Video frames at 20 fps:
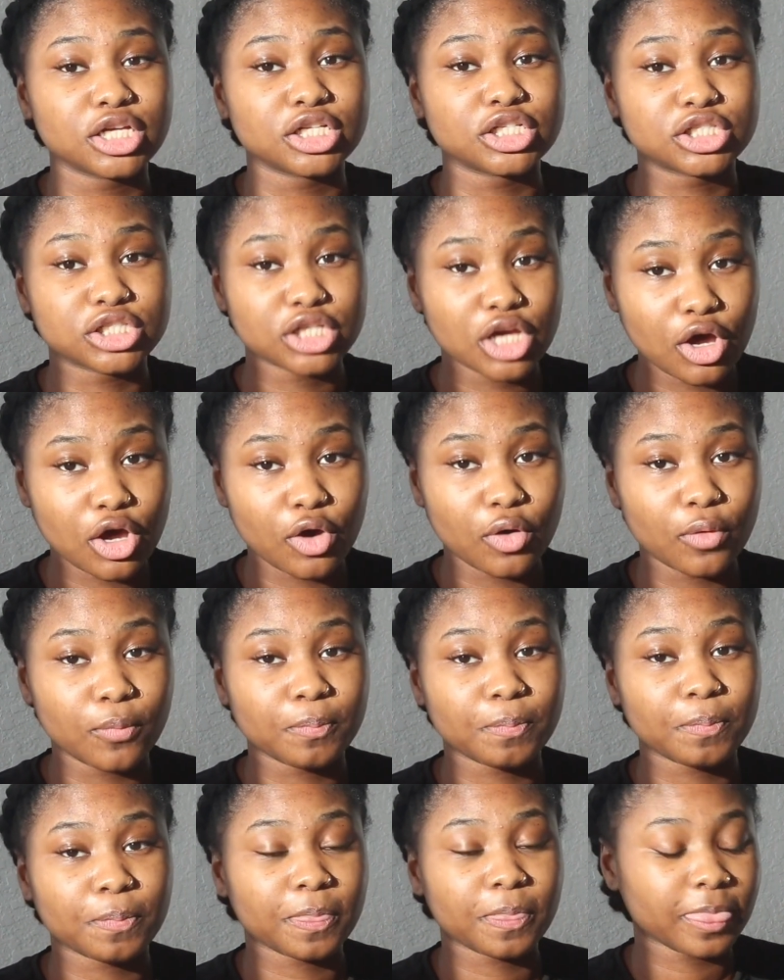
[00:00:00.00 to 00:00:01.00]
So,
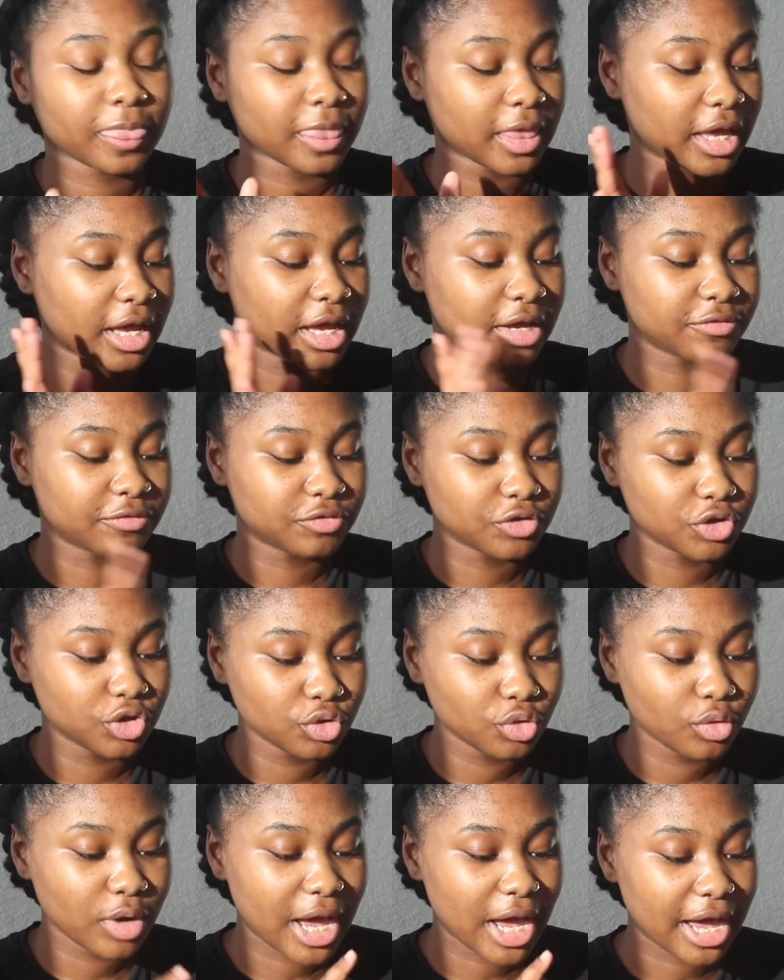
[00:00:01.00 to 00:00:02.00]
if
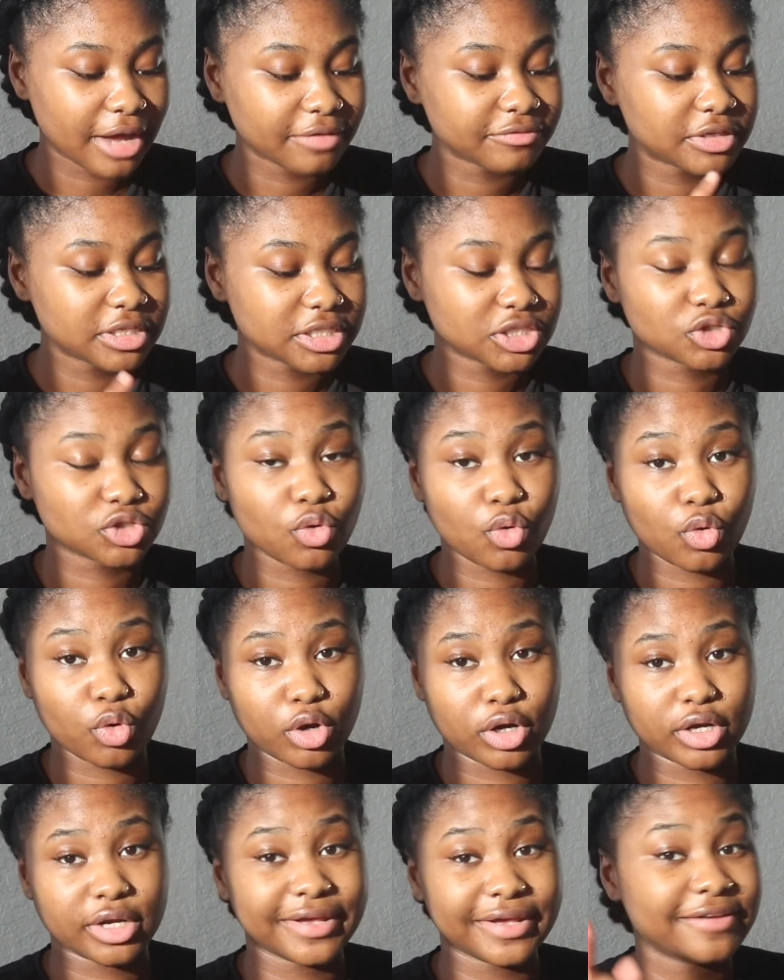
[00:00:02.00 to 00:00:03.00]
you have
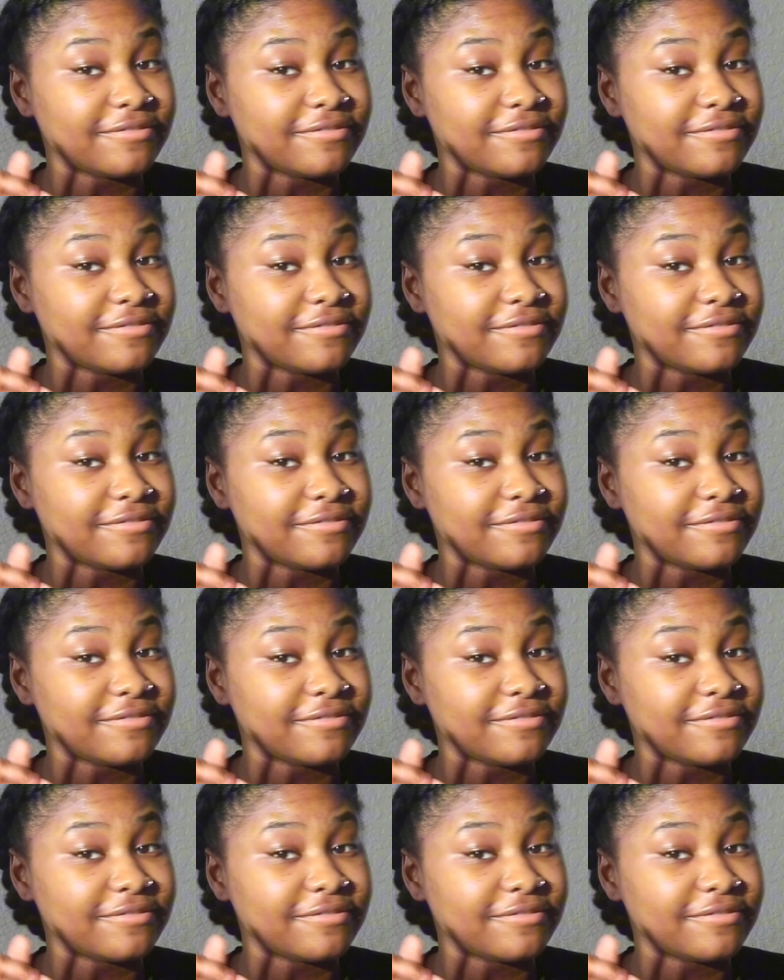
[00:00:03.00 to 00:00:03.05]
Discord,